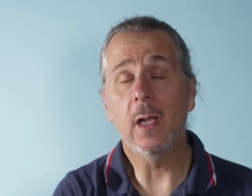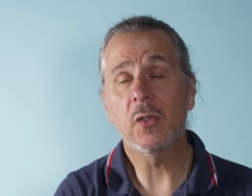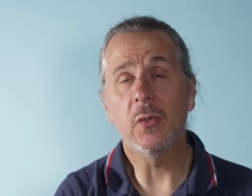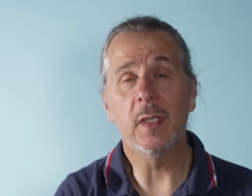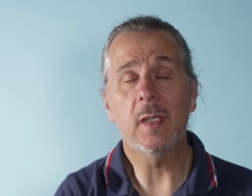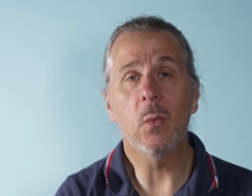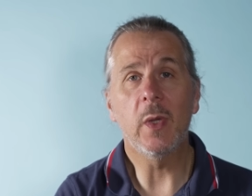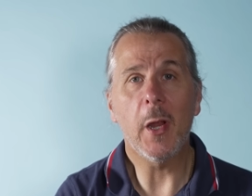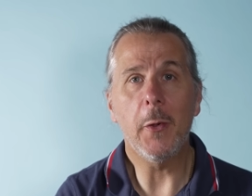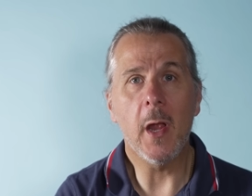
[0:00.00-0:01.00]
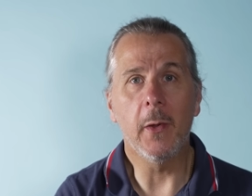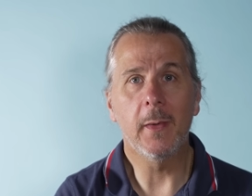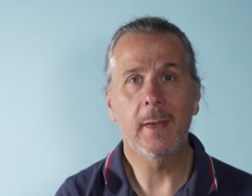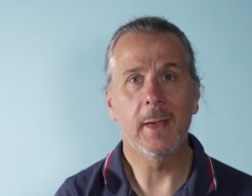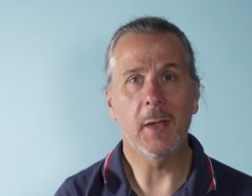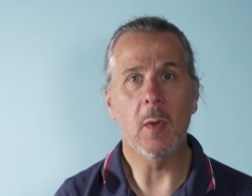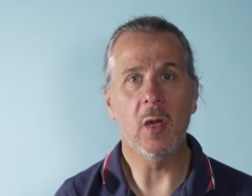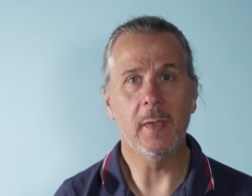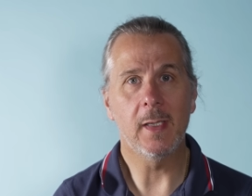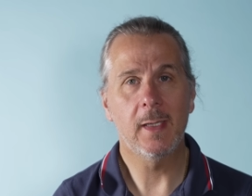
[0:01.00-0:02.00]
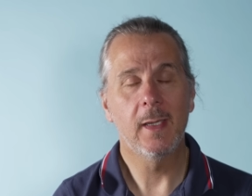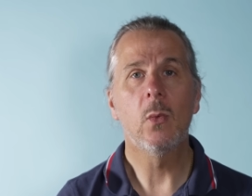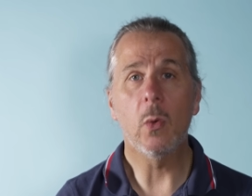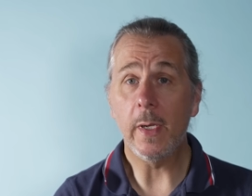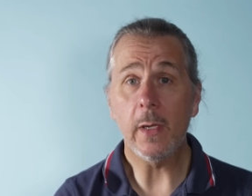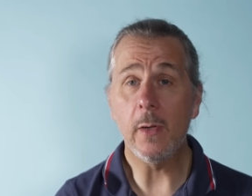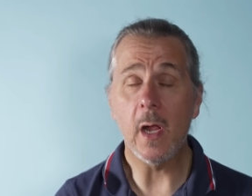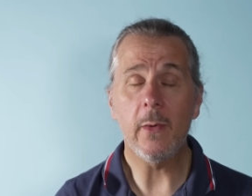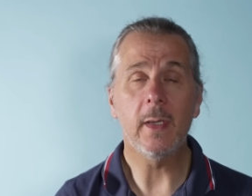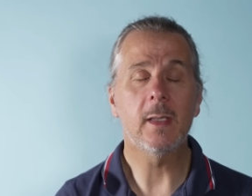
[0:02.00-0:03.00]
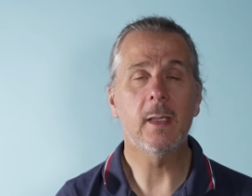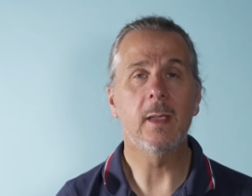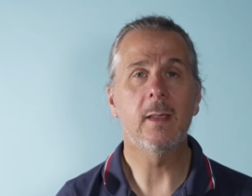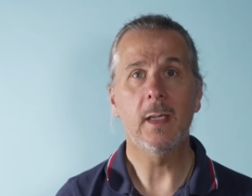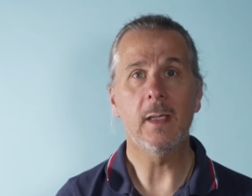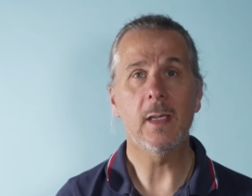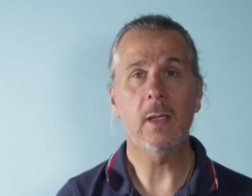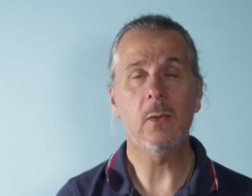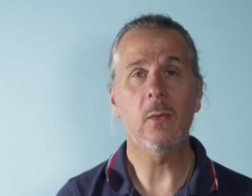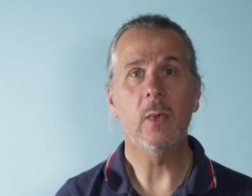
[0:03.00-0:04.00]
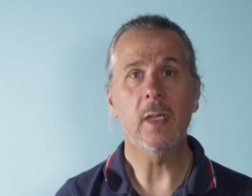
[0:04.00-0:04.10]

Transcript: the answer is we don't know at the moment. What we do know is that until we